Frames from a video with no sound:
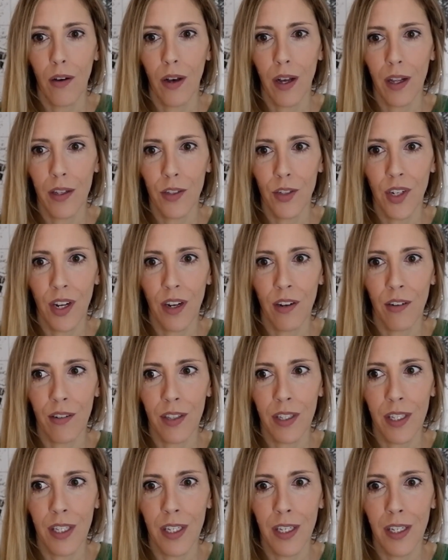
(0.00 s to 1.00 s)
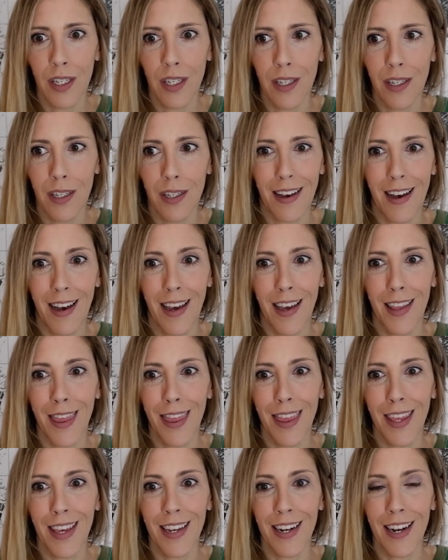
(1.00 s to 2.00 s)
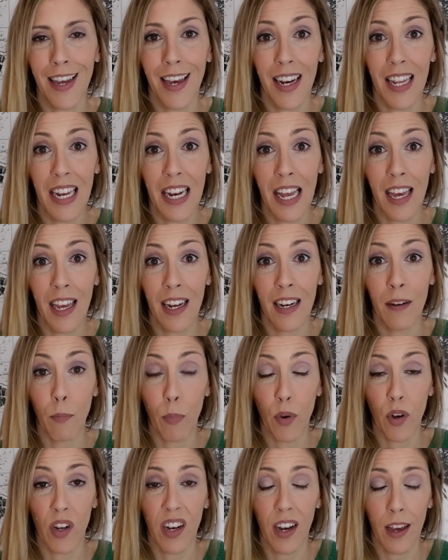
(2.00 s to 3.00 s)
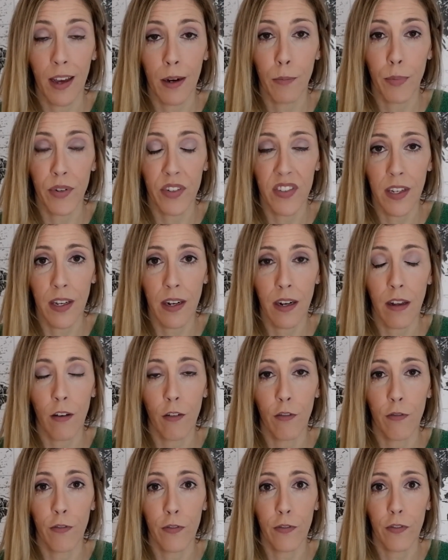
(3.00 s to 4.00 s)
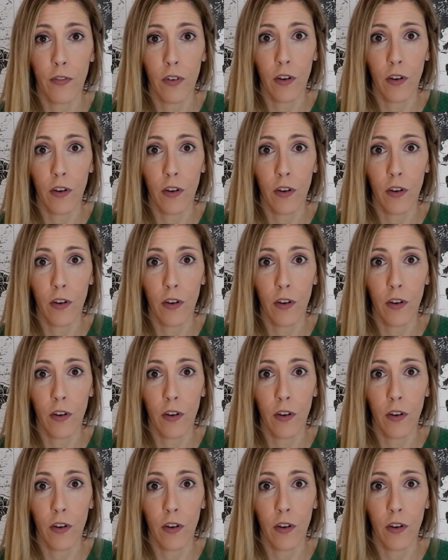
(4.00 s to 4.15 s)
Well, generally, I think 99.9% of